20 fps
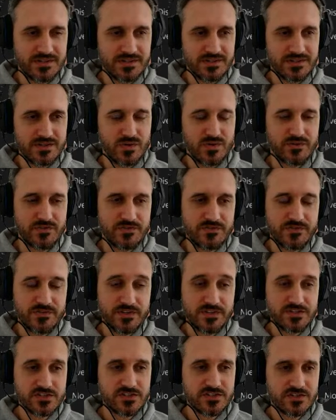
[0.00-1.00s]
or
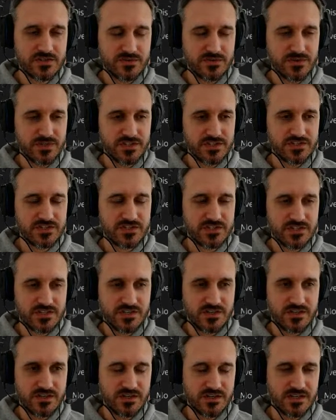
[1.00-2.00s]
future-rich
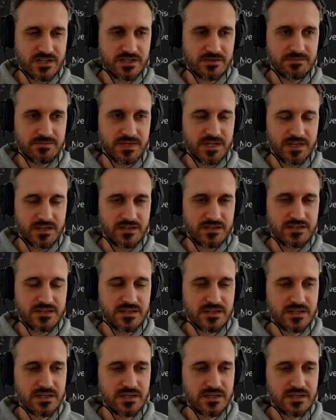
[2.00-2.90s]
update.